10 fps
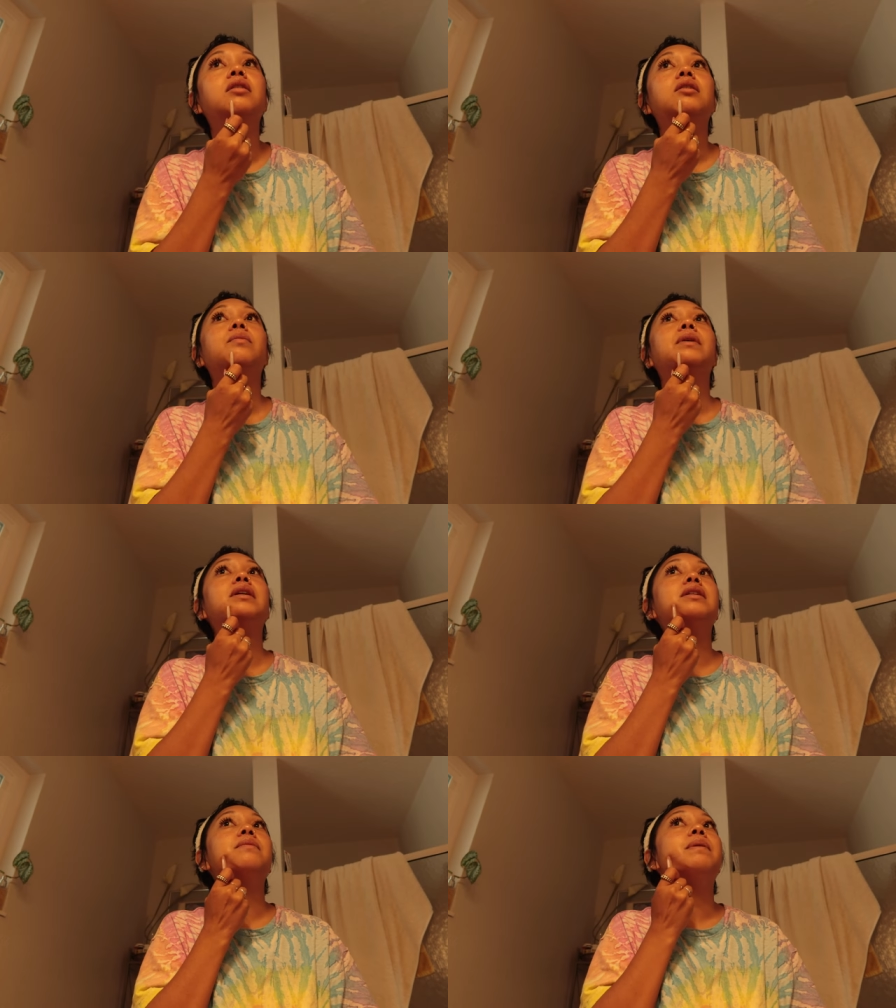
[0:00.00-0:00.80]
are
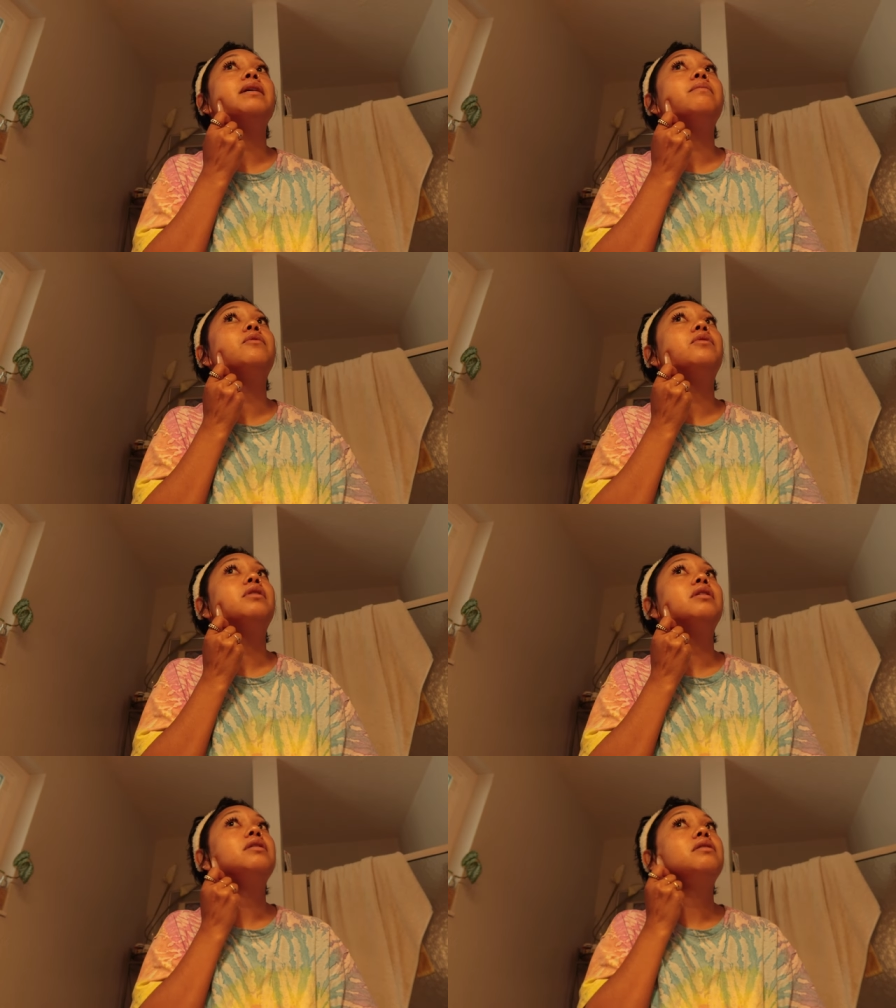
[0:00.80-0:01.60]
willing to pay
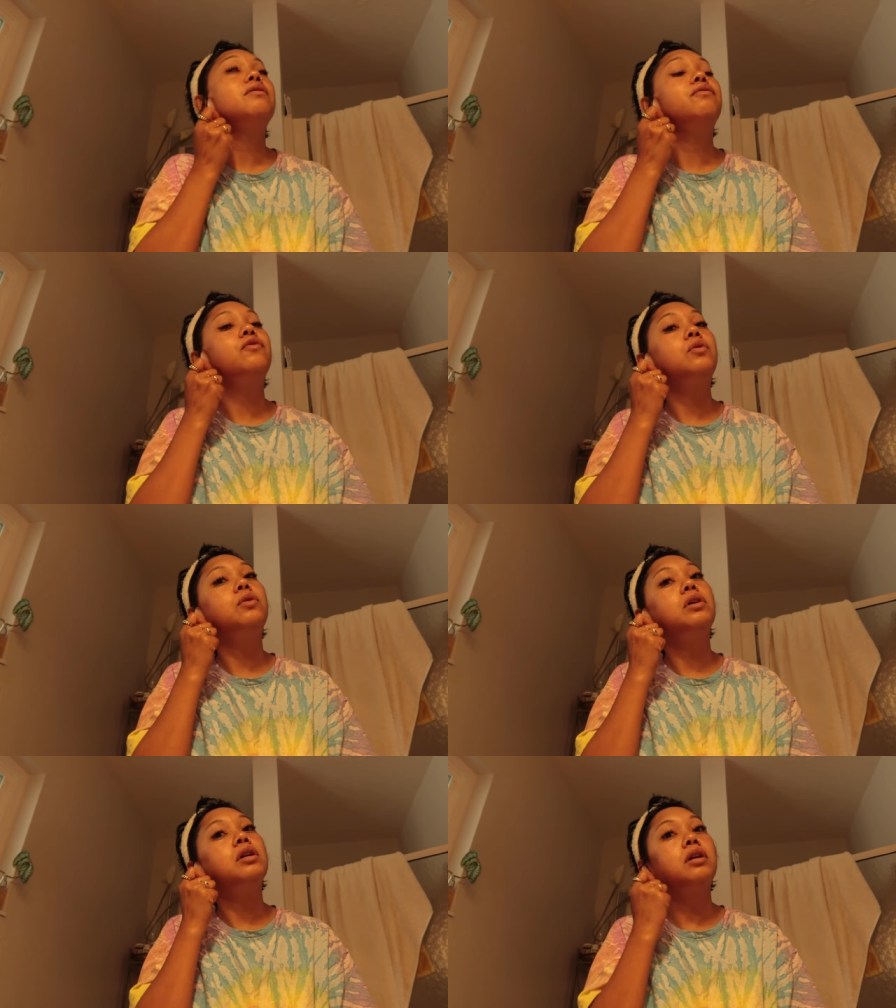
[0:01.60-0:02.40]
more
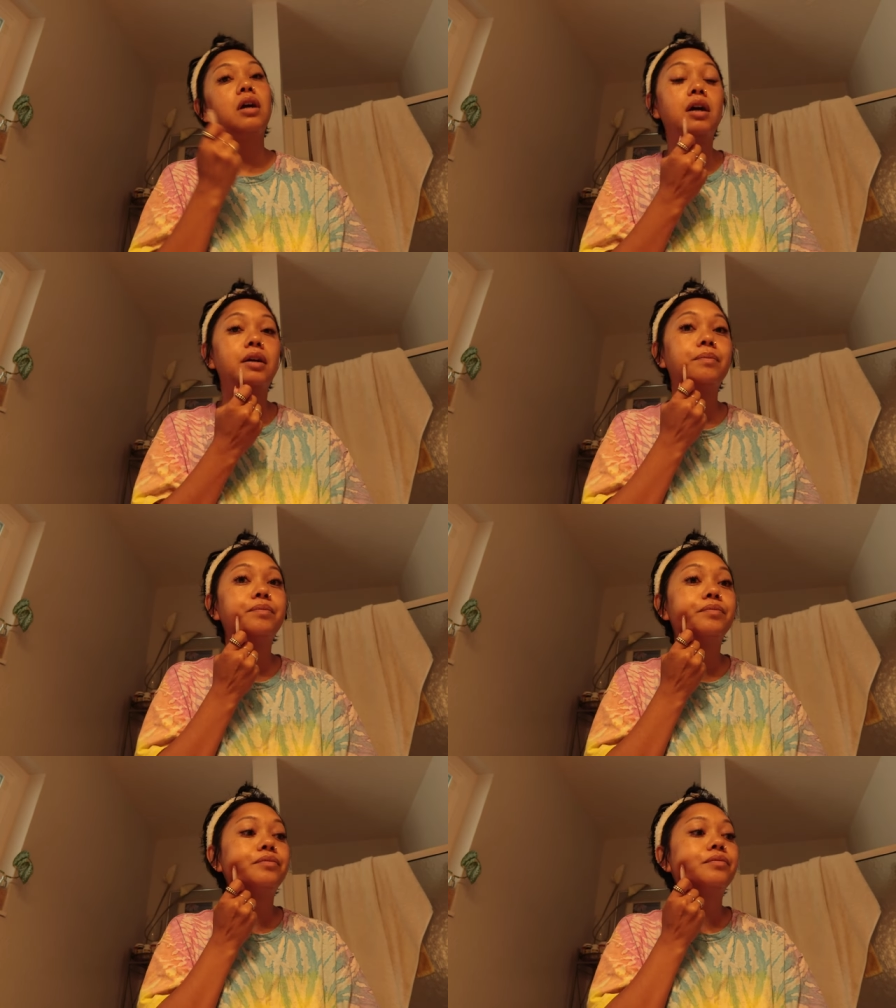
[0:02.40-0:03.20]
for
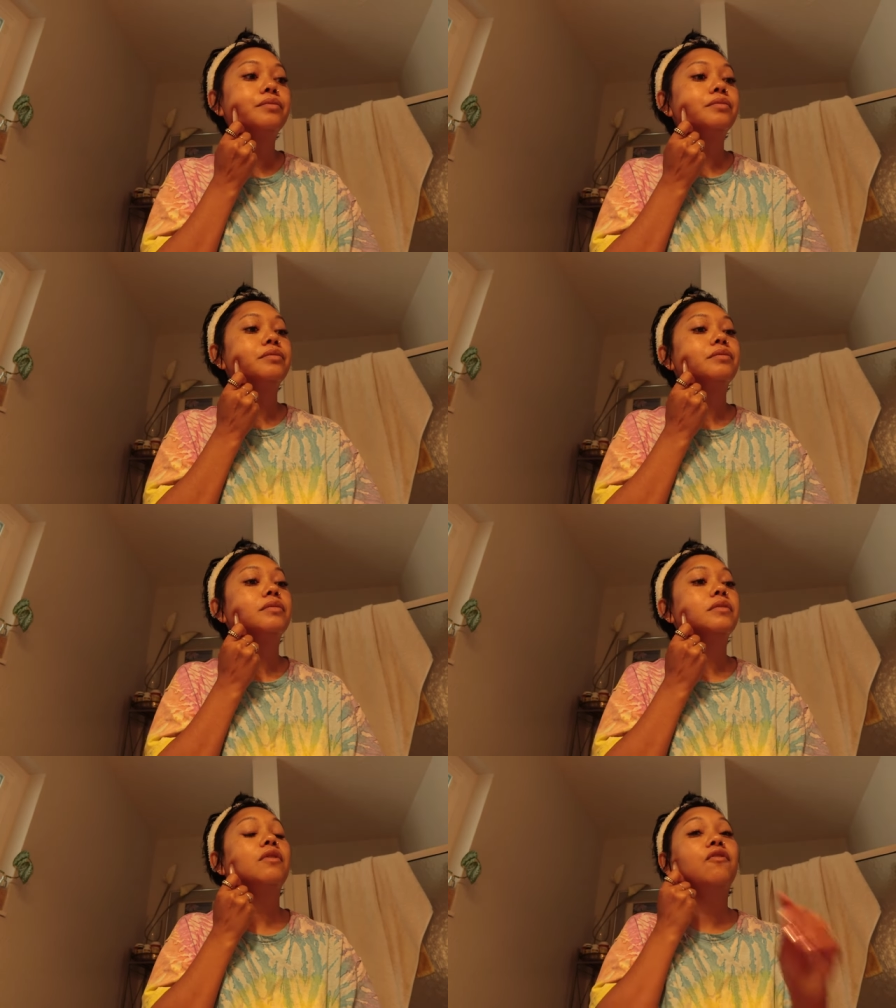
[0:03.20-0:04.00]
um,
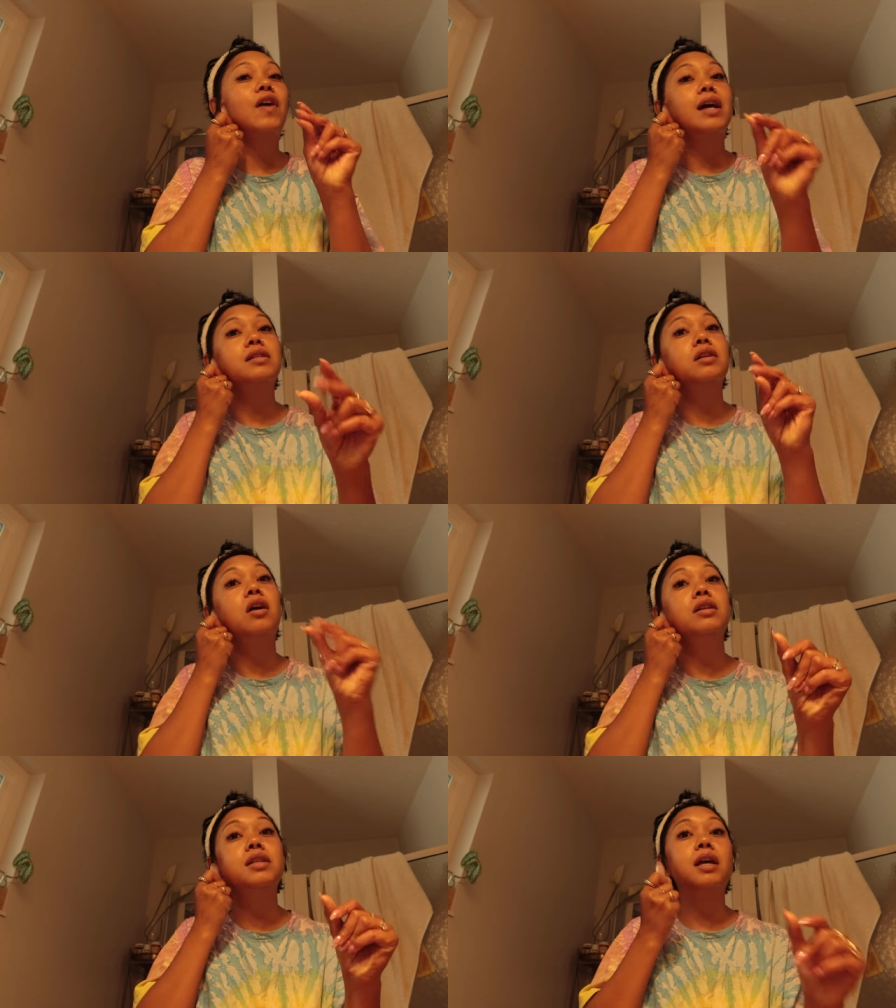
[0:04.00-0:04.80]
fast
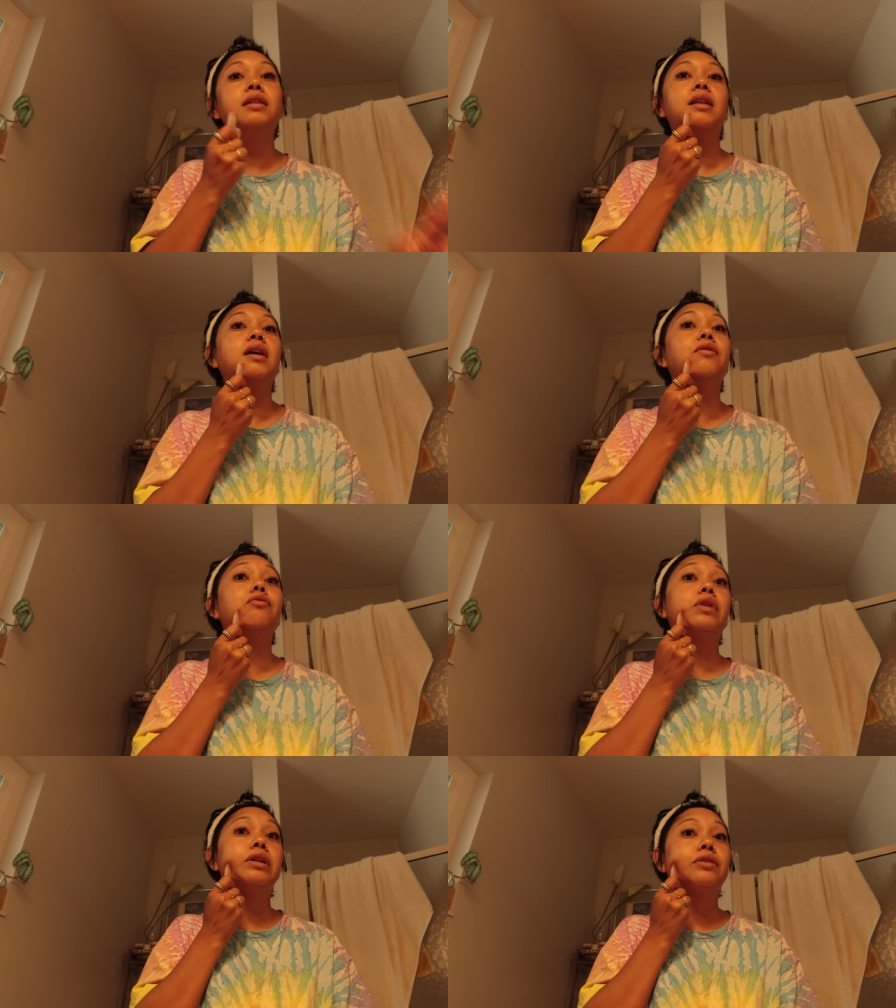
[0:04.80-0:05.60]
content like
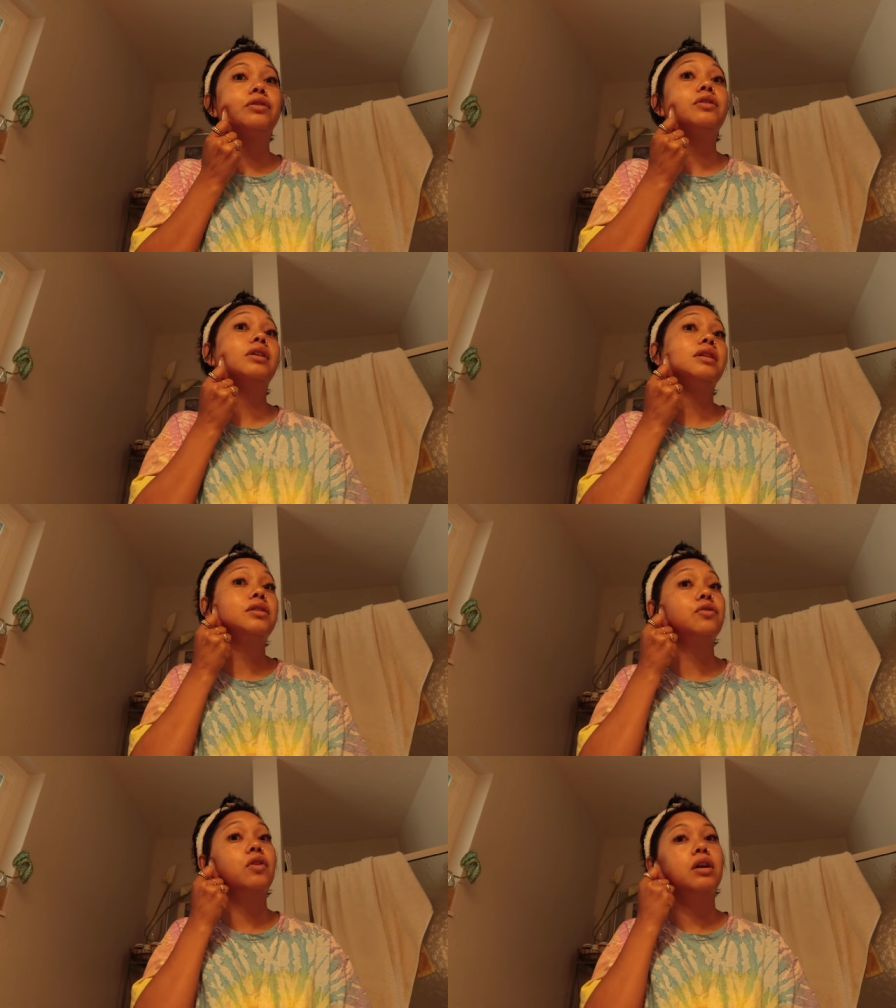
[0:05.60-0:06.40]
reels on
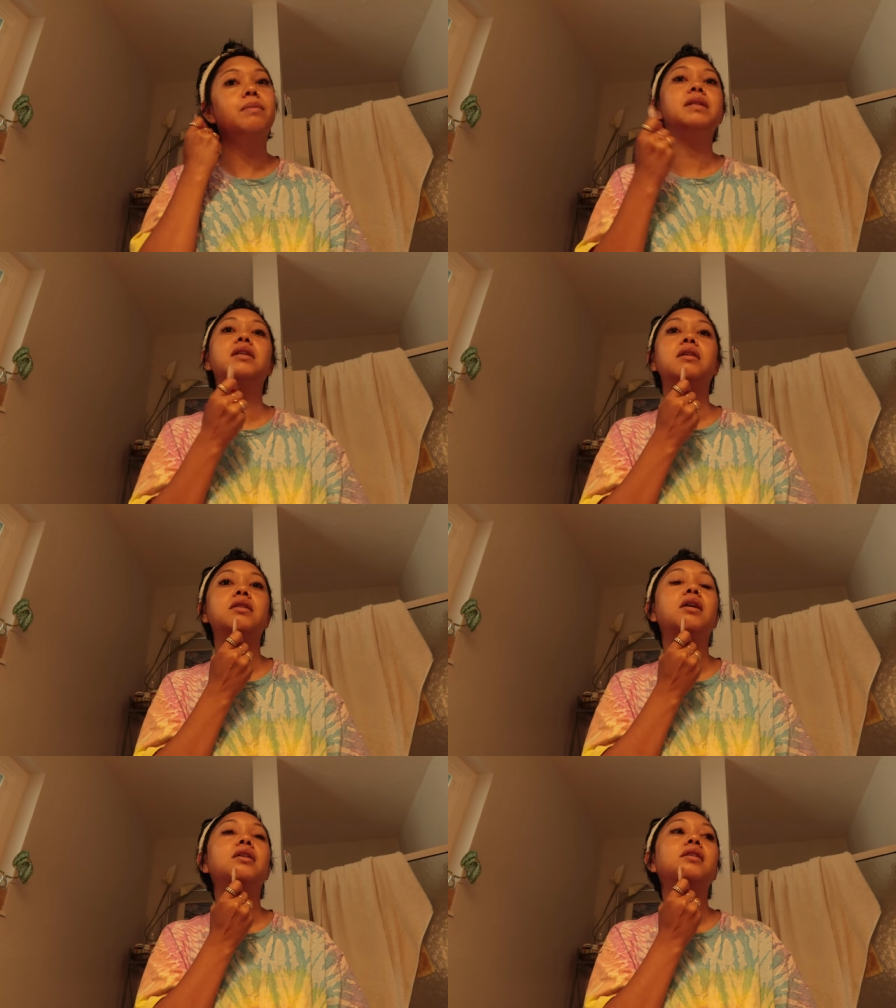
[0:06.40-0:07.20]
Instagram and
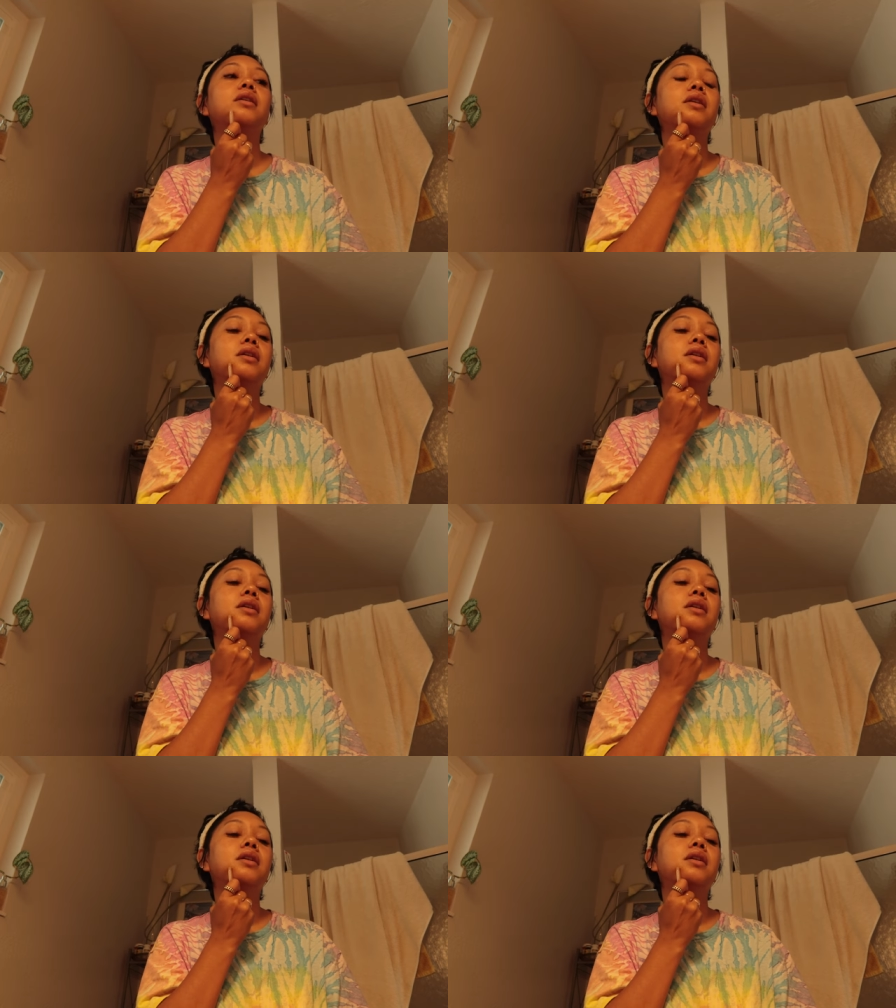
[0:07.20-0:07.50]
TikTok.